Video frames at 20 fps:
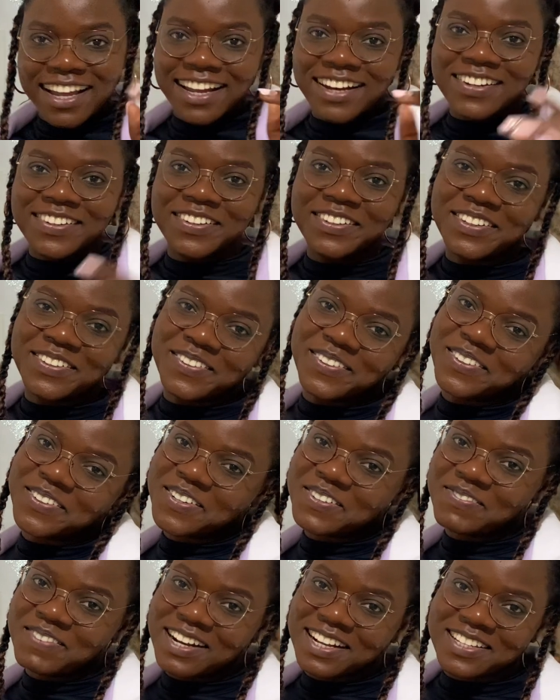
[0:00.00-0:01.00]
Hello, you're
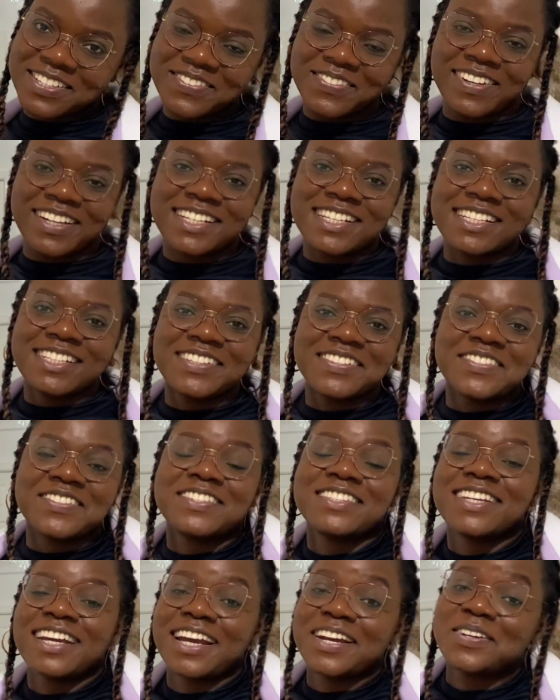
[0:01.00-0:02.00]
welcome back to my channel
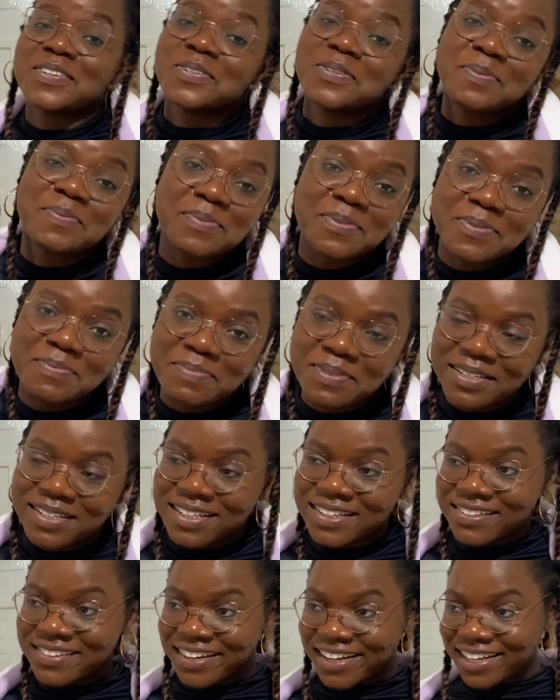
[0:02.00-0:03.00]
today. I hope you've been
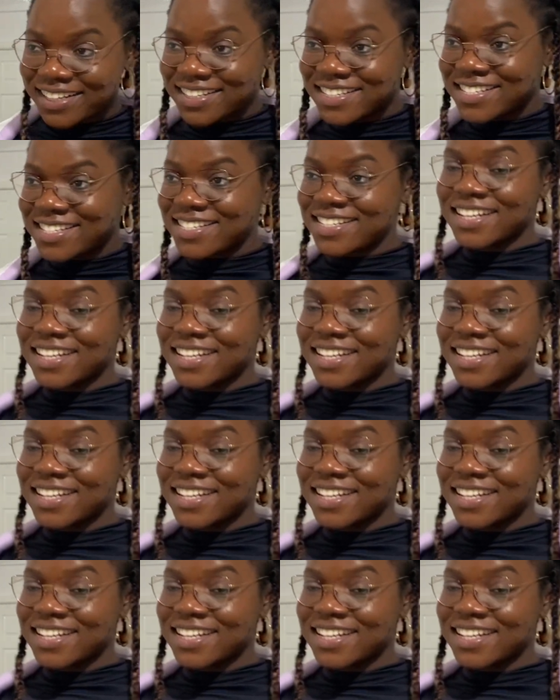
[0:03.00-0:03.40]
great.